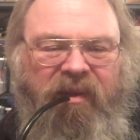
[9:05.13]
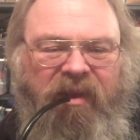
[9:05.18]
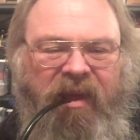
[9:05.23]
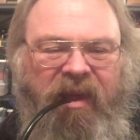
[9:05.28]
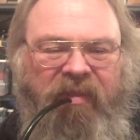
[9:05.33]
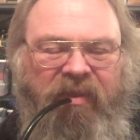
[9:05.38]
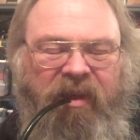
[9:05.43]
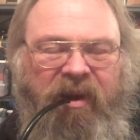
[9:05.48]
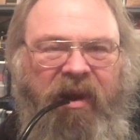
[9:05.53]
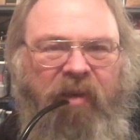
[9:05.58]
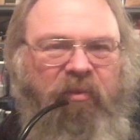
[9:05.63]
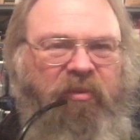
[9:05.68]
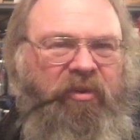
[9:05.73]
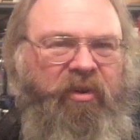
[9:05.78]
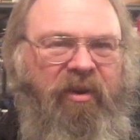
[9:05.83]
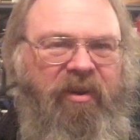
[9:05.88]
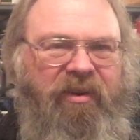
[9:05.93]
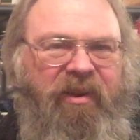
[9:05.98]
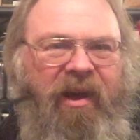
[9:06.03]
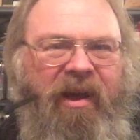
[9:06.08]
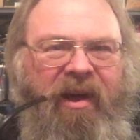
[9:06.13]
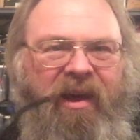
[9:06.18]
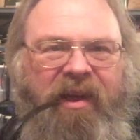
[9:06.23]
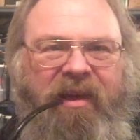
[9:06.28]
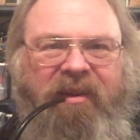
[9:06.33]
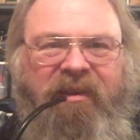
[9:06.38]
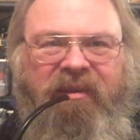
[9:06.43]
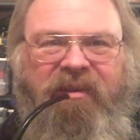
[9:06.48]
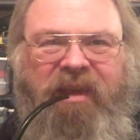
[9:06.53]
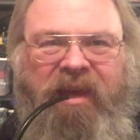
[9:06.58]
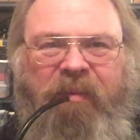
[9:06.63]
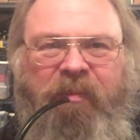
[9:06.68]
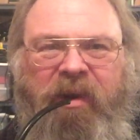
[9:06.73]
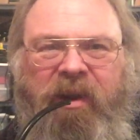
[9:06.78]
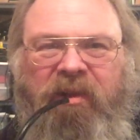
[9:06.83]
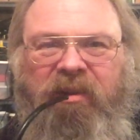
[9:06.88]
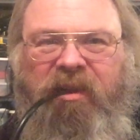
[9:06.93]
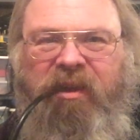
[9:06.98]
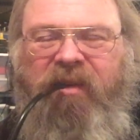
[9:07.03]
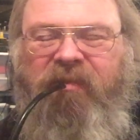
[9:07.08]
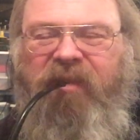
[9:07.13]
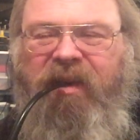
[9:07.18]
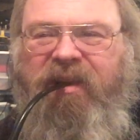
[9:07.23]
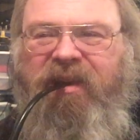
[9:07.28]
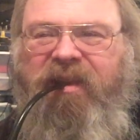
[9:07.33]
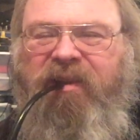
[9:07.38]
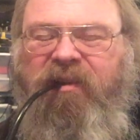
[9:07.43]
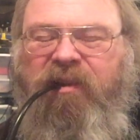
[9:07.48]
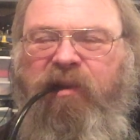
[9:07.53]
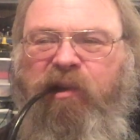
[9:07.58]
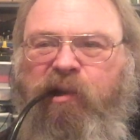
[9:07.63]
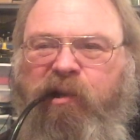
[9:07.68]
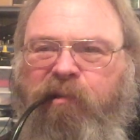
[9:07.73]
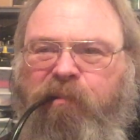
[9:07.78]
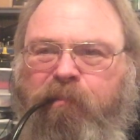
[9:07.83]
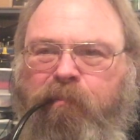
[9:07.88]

and that I was going to die imminently if I didn't.